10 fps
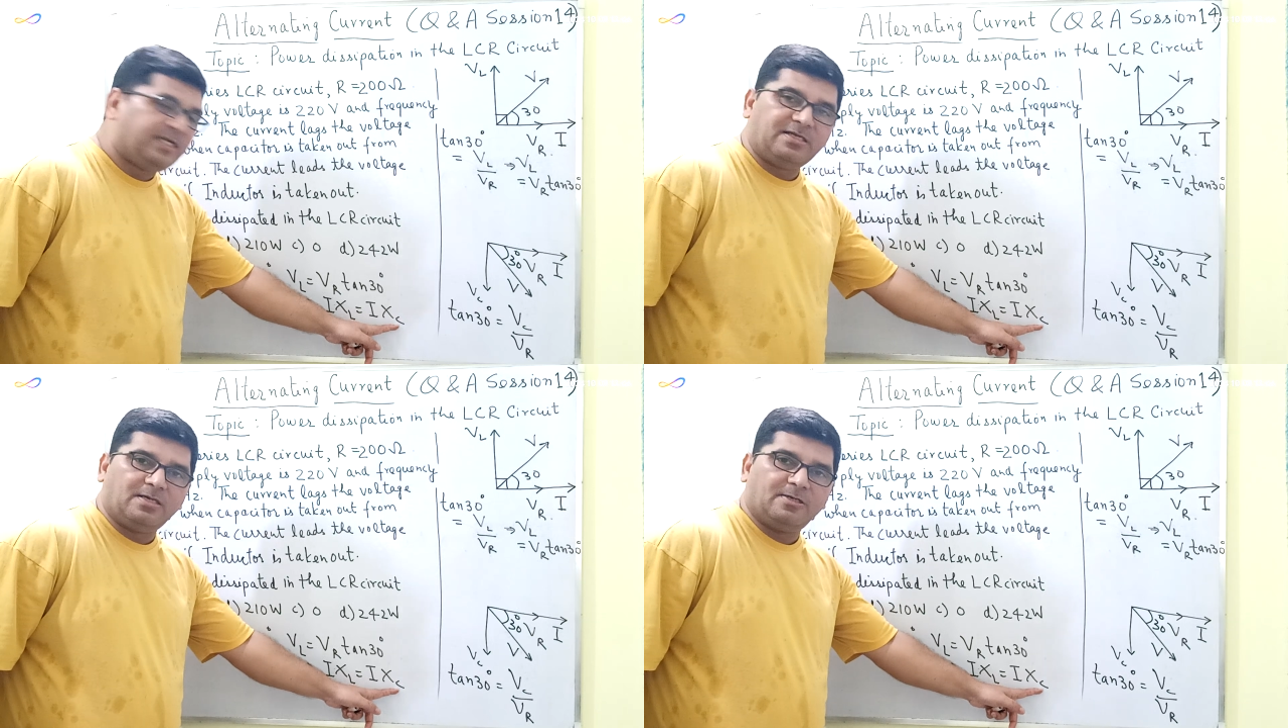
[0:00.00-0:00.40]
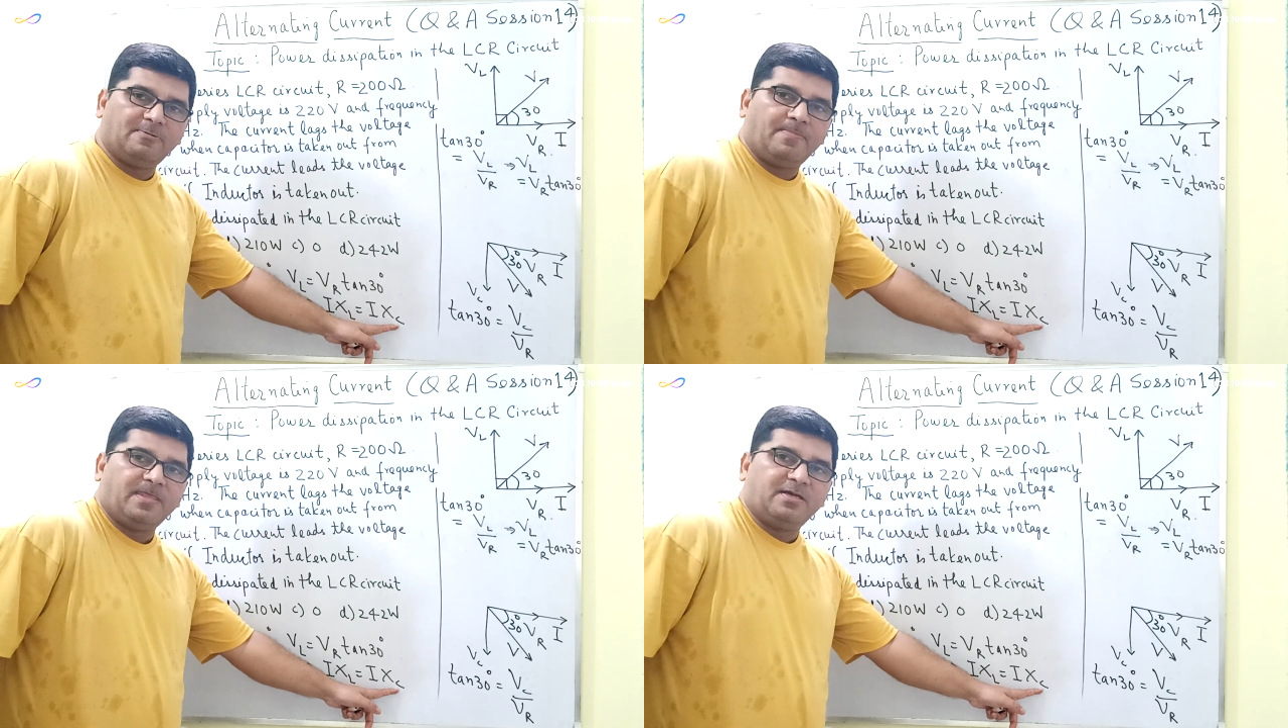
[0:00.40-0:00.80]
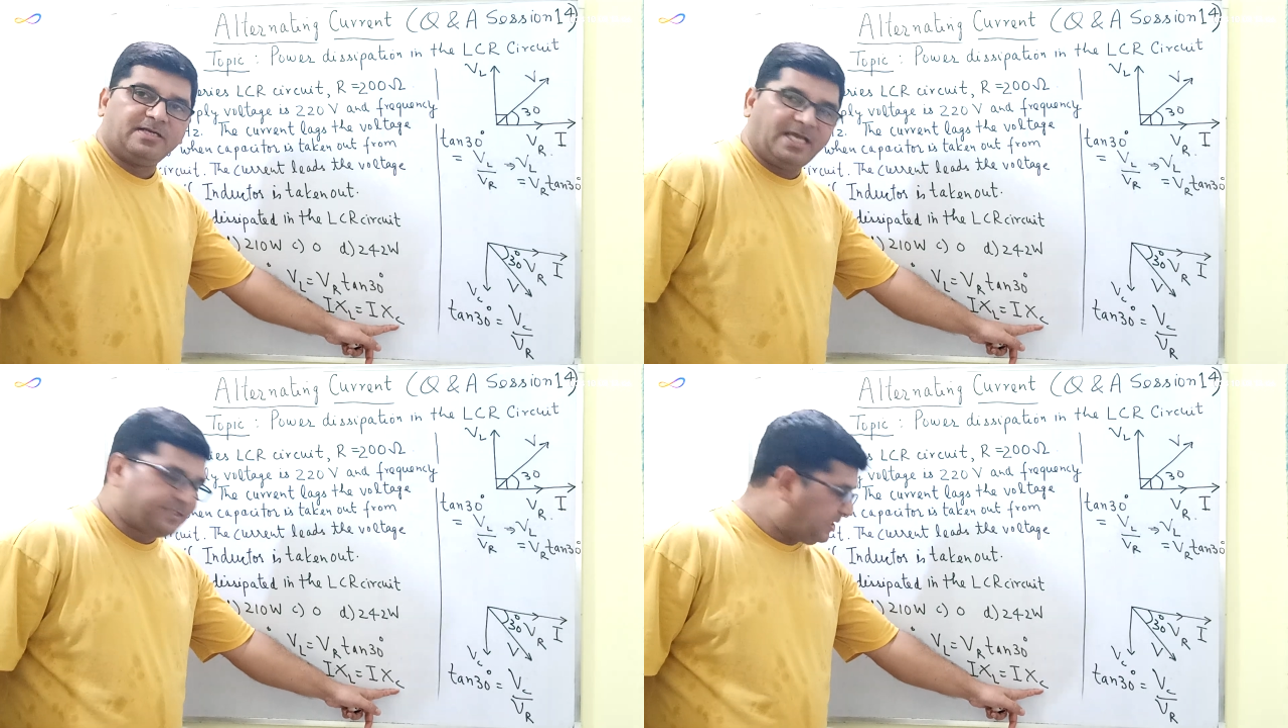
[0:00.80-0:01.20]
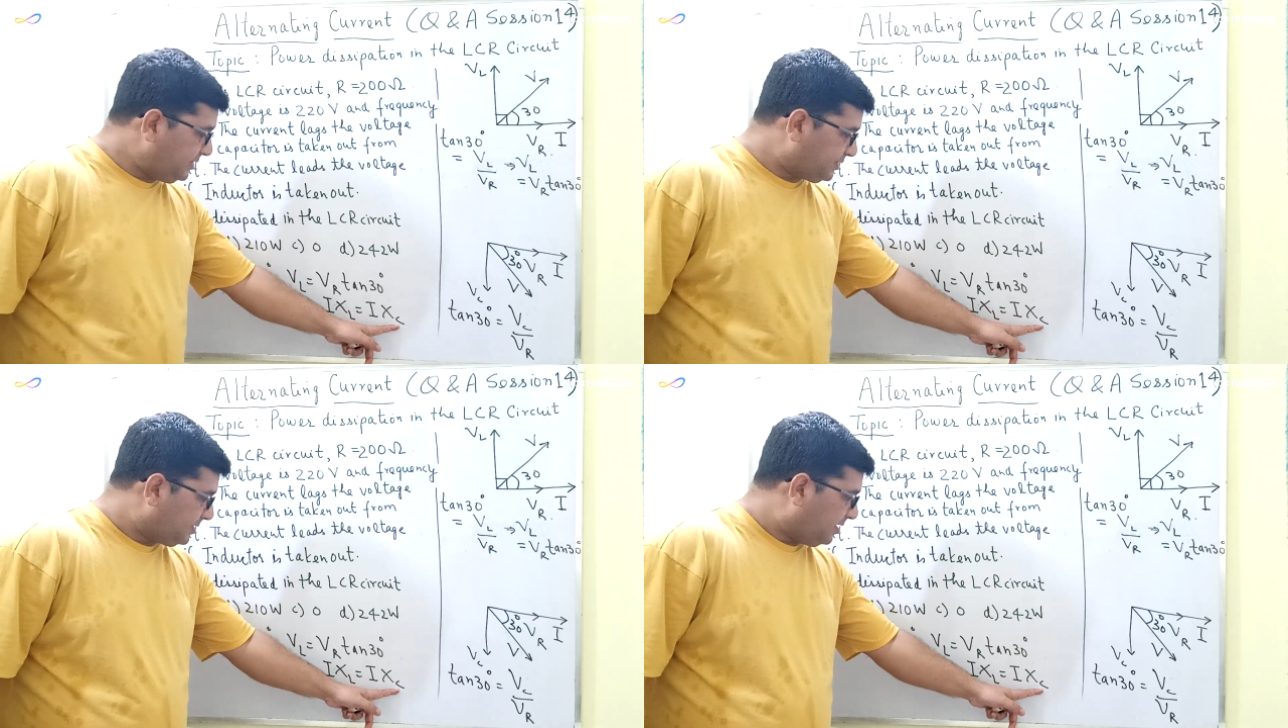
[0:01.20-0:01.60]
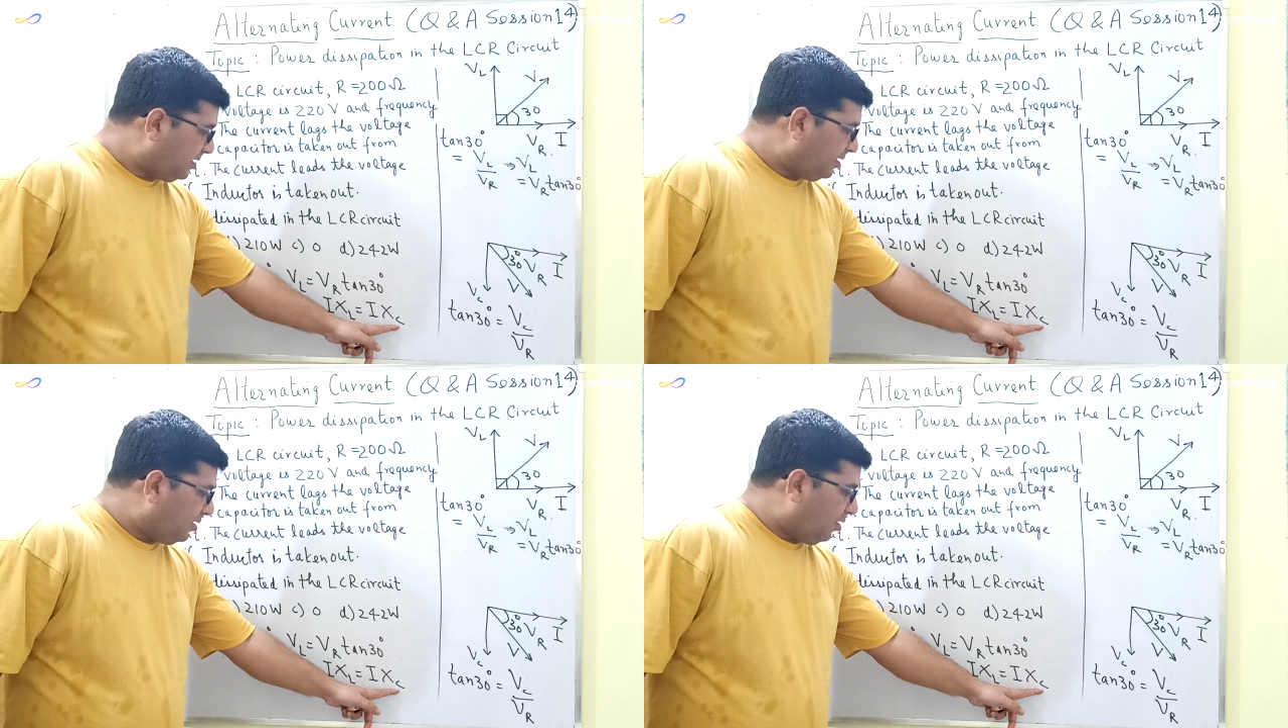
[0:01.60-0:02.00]
in uh, reactance
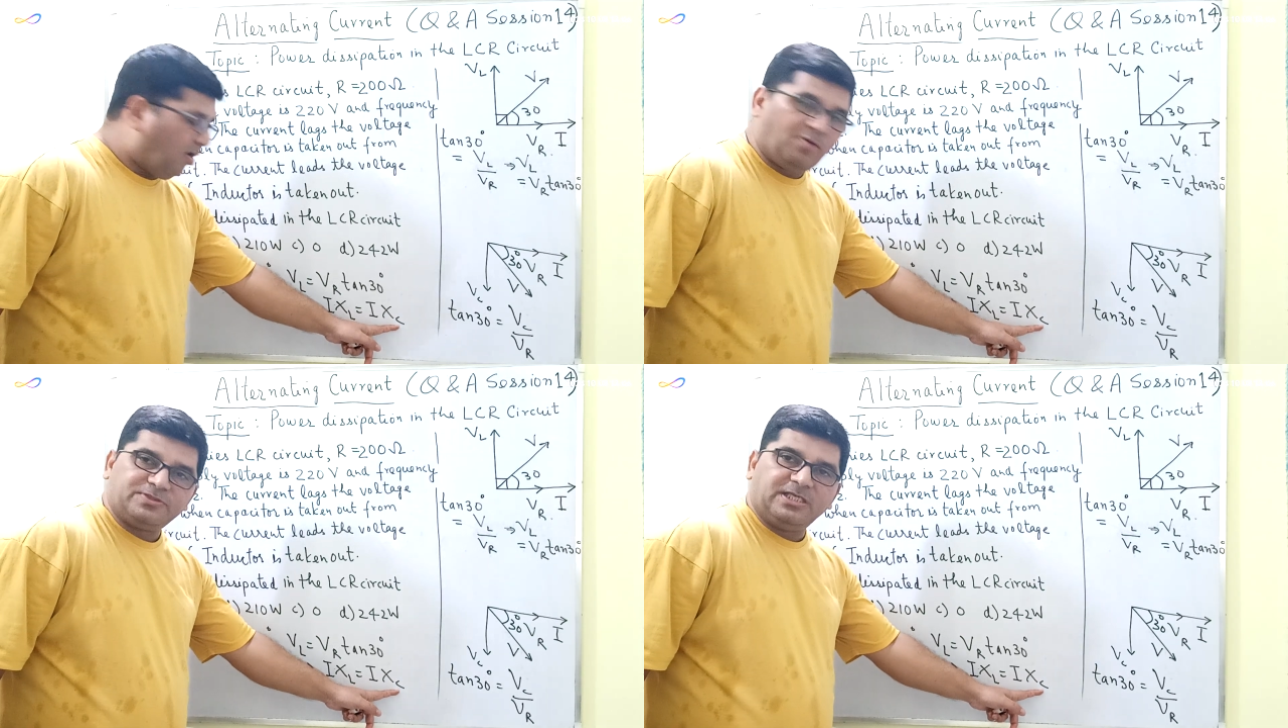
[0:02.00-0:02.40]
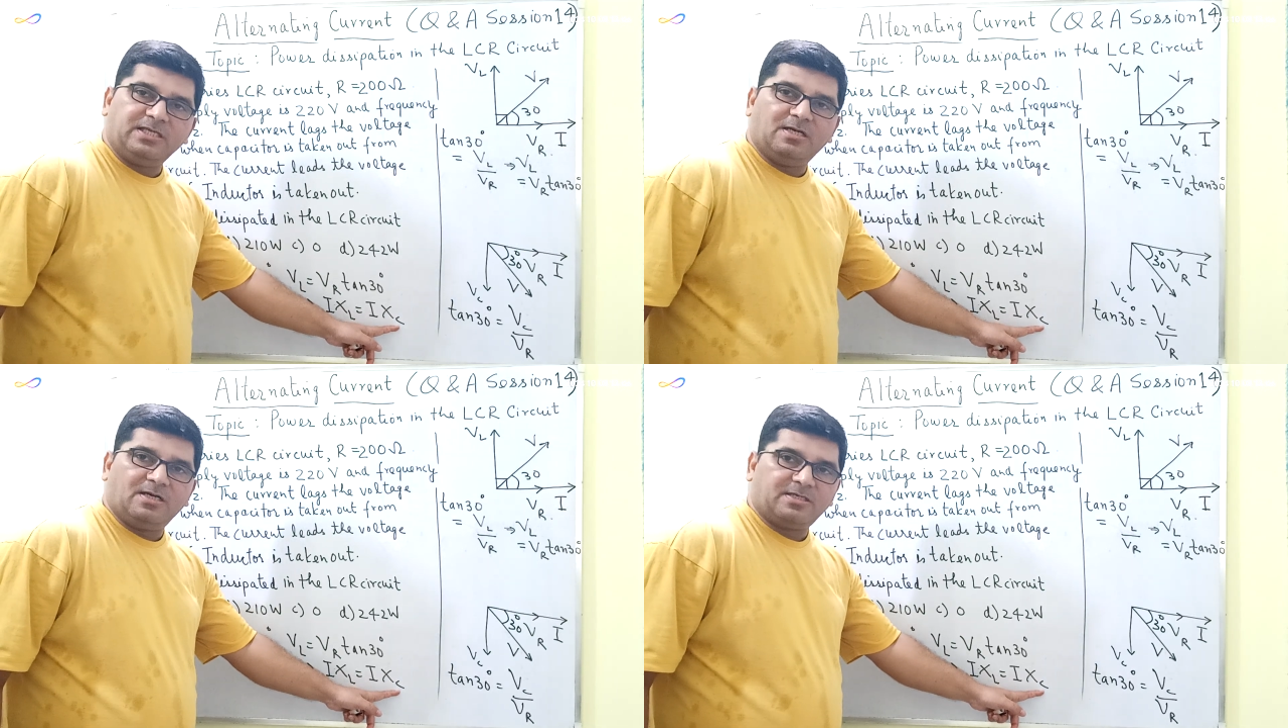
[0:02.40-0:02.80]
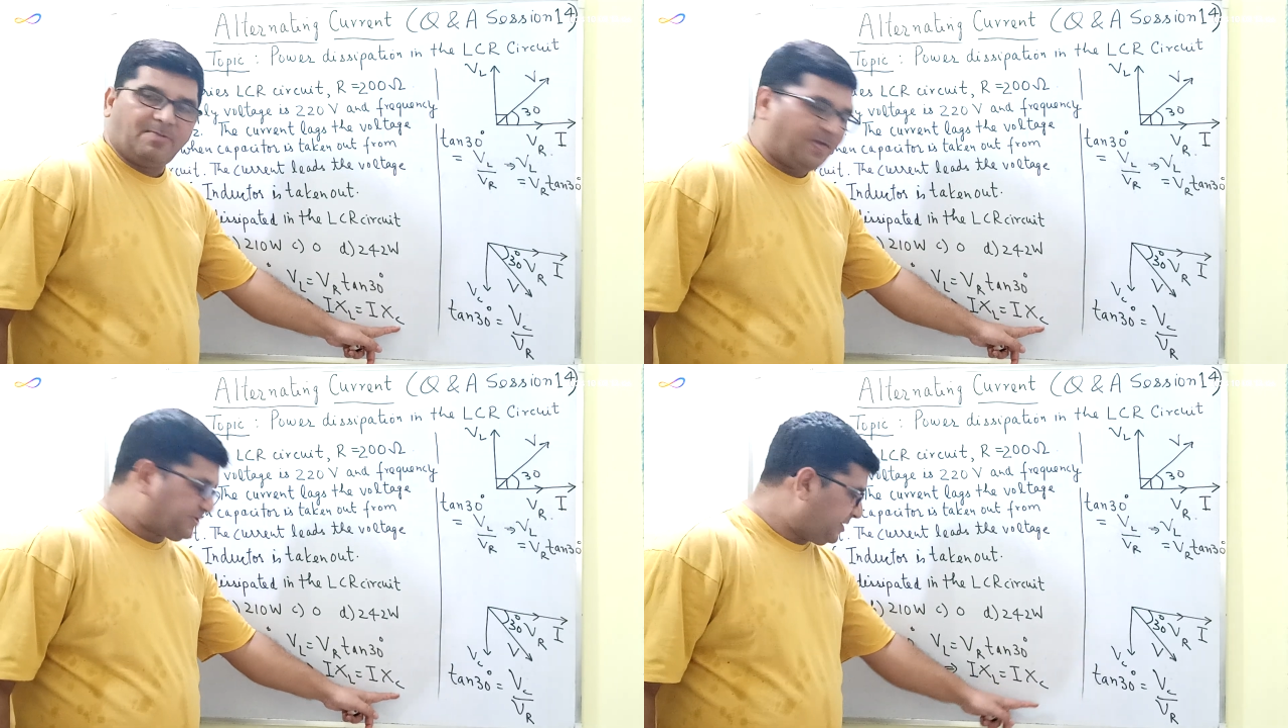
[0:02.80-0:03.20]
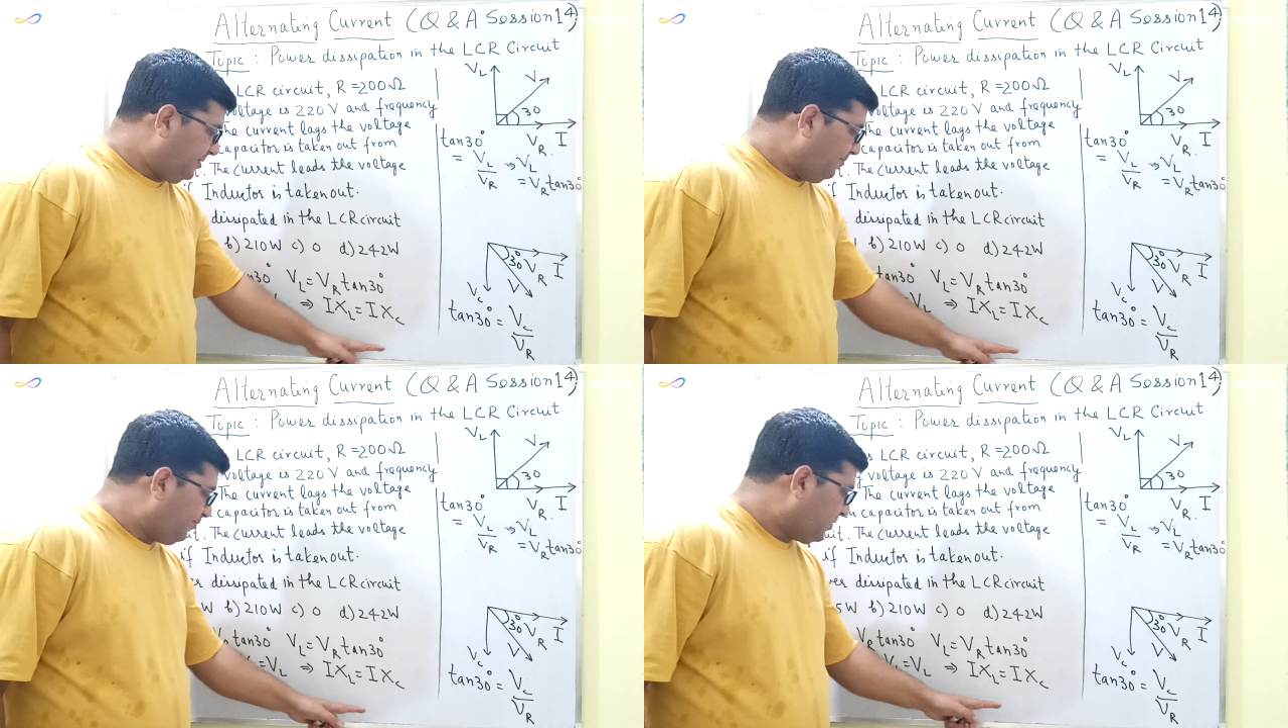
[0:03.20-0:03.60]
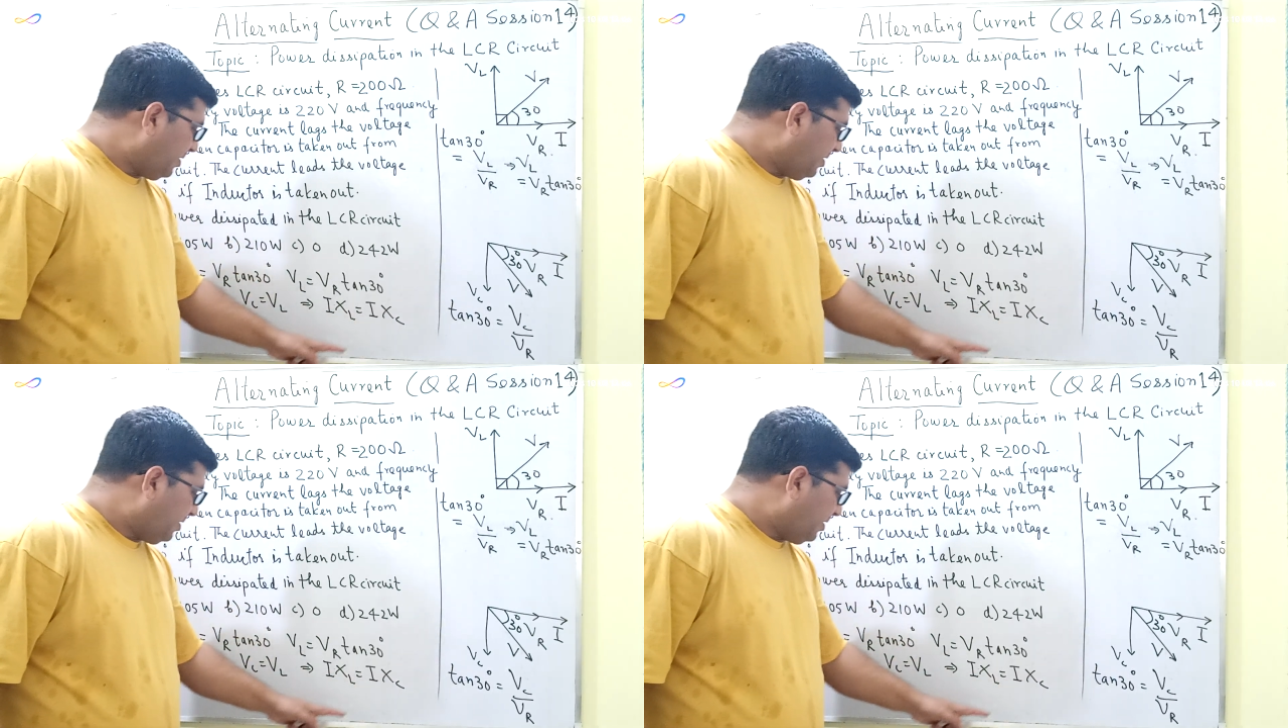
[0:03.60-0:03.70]
of the uh, capacitor